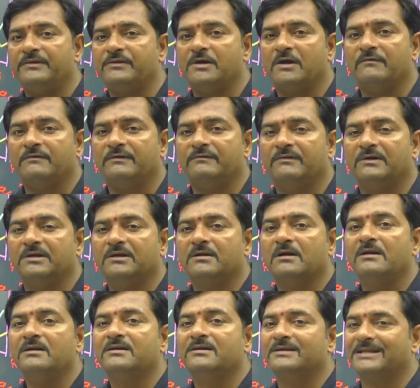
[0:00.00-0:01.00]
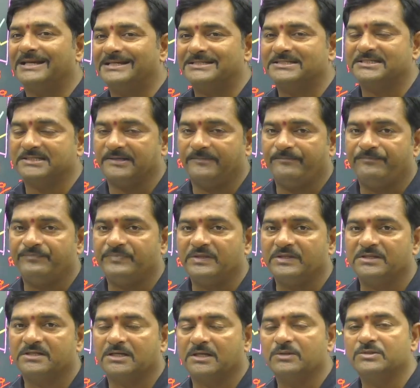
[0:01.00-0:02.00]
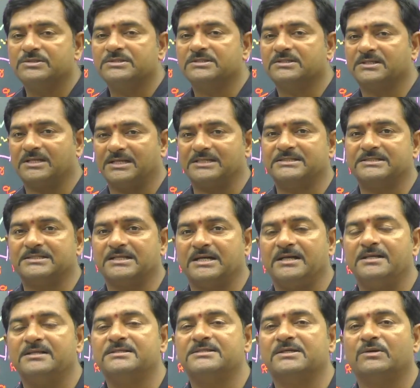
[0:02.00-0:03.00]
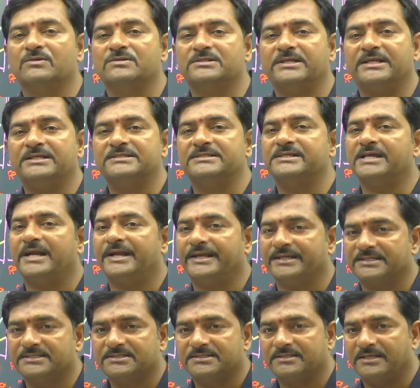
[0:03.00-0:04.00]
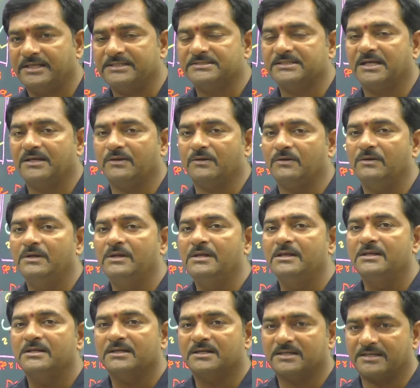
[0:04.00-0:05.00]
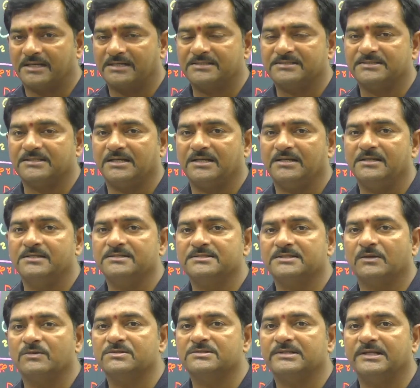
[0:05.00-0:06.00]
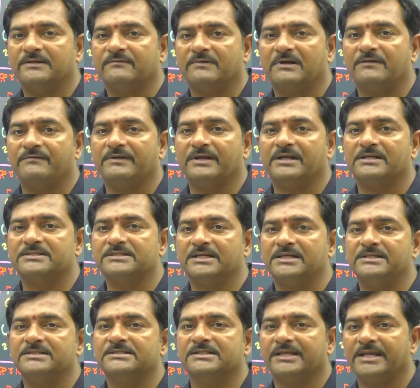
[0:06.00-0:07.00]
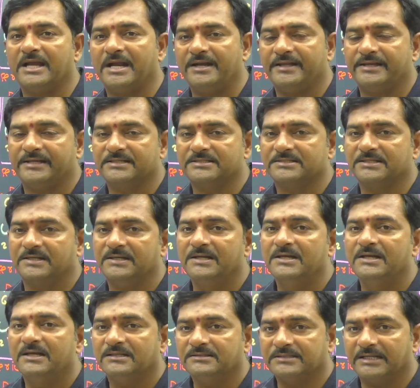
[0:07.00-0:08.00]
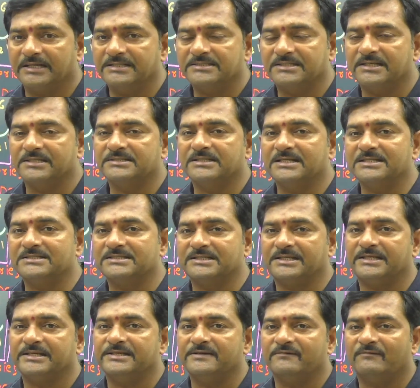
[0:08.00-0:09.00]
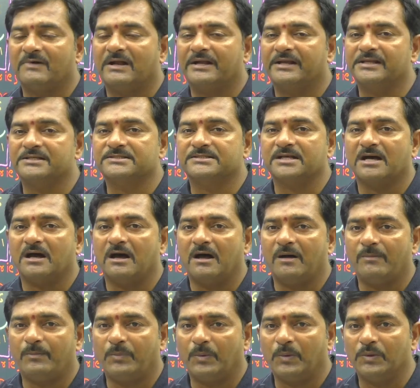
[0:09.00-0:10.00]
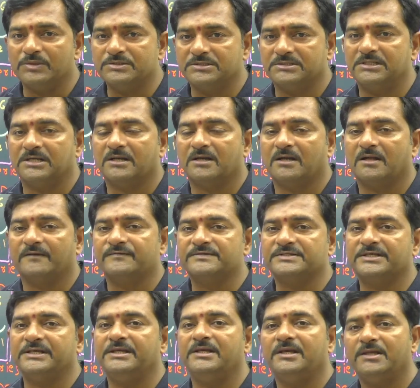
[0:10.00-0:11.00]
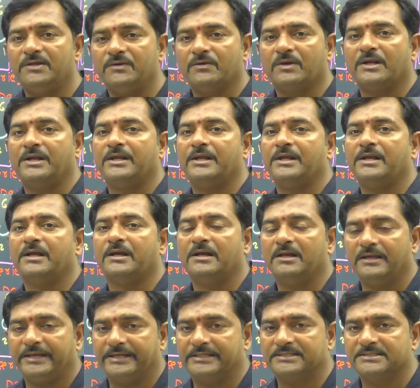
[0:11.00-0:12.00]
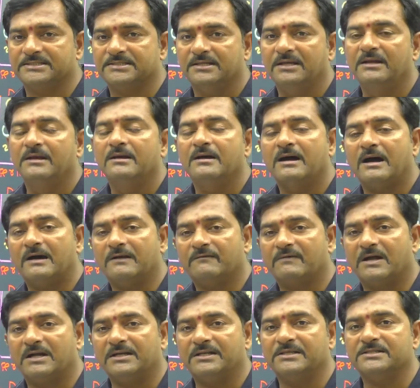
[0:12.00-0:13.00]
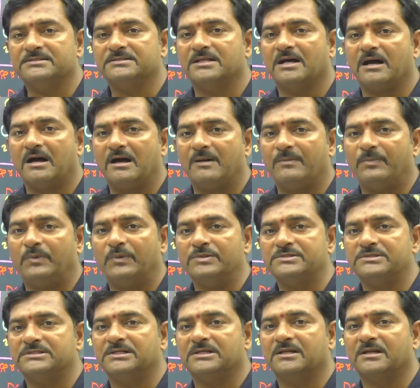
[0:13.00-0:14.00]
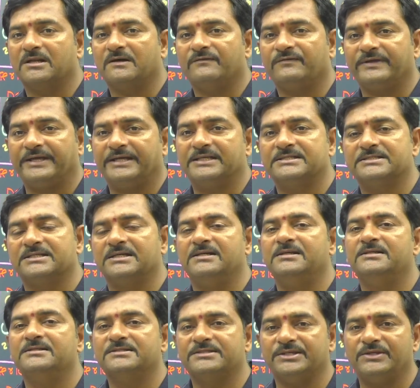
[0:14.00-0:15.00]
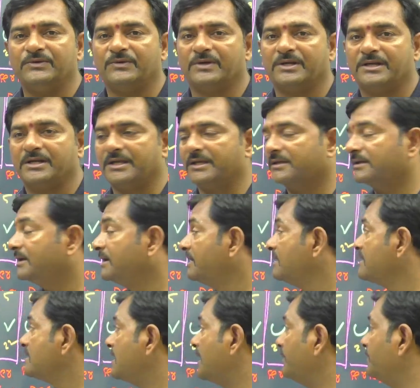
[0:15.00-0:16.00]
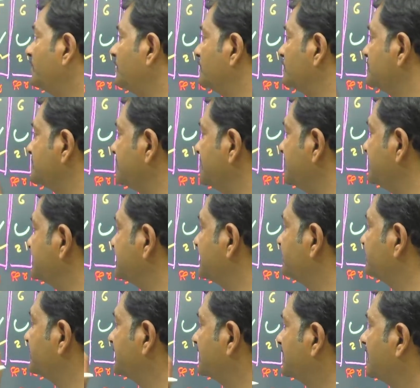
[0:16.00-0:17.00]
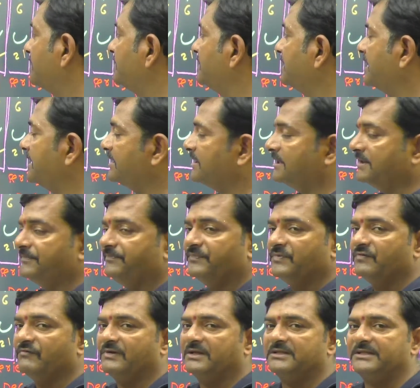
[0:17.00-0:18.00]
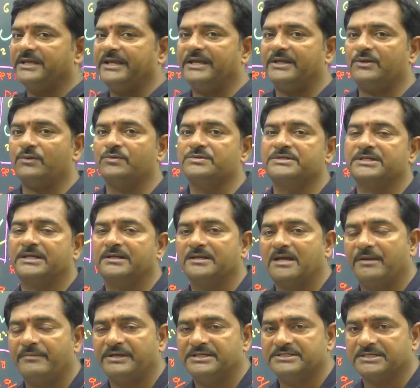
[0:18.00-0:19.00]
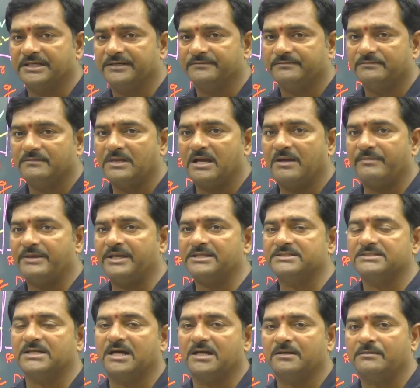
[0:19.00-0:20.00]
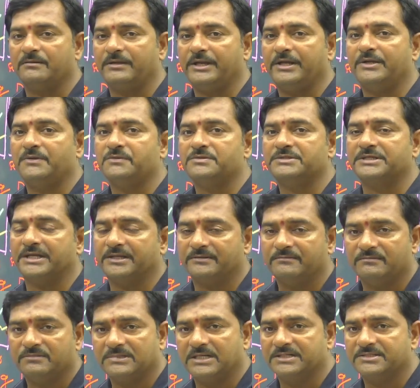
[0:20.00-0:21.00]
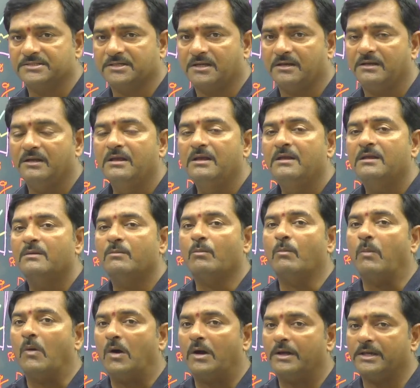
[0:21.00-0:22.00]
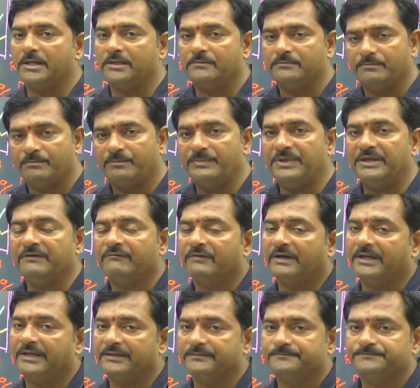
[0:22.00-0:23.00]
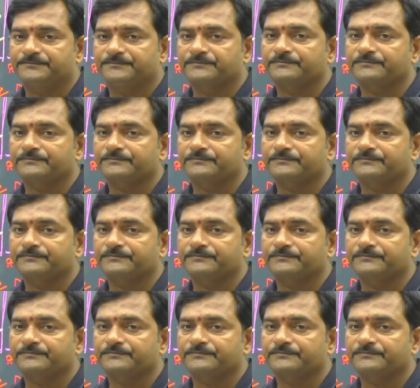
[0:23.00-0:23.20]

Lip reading: You have one word called crux. Crux sounds like C and X. Yes or no? Crux sounds like what we can say, C and X. That is the reason C. What is the opposite letter of C? You can take X. Or what is the opposite letter of X? C you can take. Up to C something complicated. One A to Z. Amazon. Amazon. A to Z. That's all. Boy. BY.